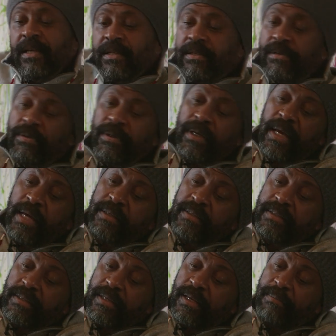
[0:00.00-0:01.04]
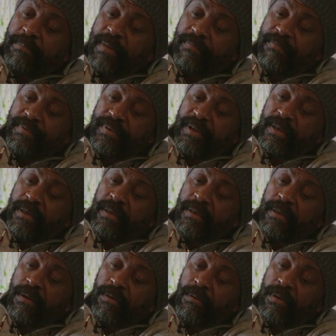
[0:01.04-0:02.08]
So then I just take my finger
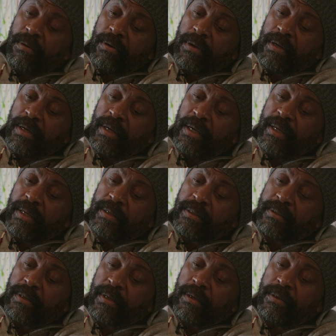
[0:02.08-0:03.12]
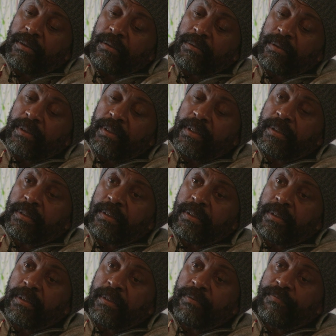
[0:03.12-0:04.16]
and go on her hand and start doing this. And
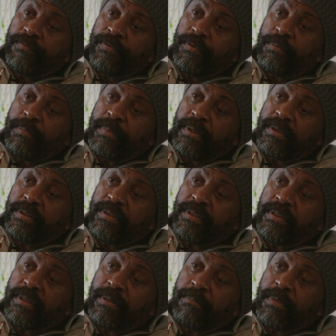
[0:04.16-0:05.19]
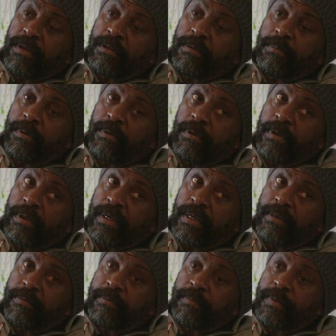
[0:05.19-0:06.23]
then in a few minutes, she's in multiple
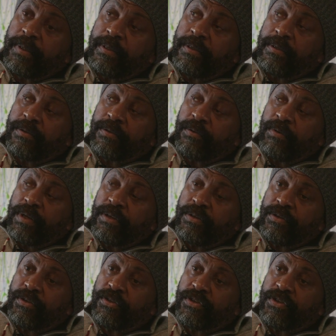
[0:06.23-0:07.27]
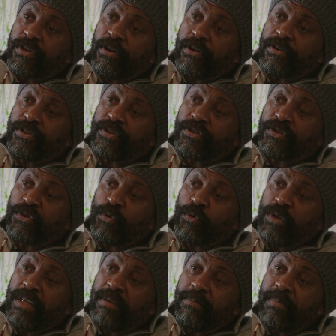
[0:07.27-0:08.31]
orgasms and is threatening to start
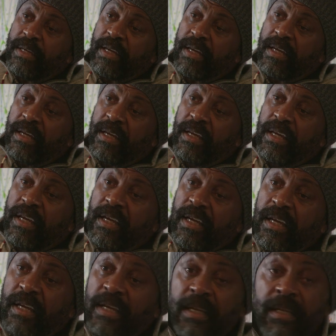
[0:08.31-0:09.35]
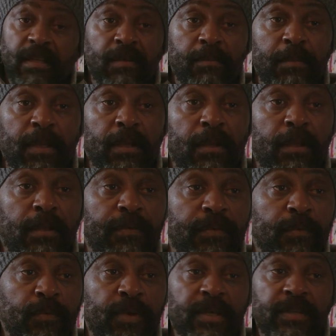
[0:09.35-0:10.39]
screaming in the middle of the
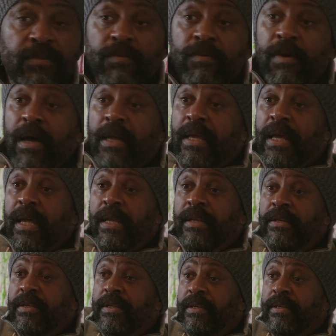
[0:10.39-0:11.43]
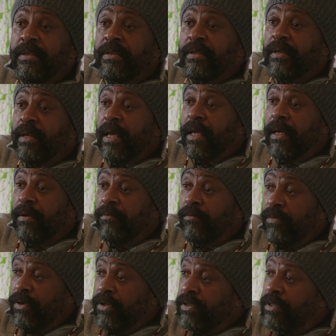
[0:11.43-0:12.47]
restaurant. And she's
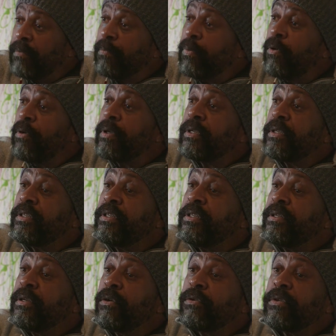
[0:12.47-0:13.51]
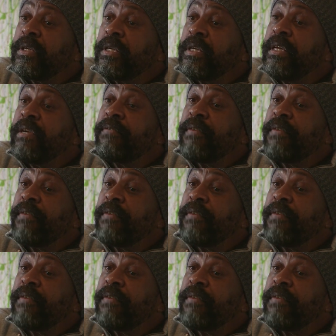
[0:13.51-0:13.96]
reached the point that she knows that if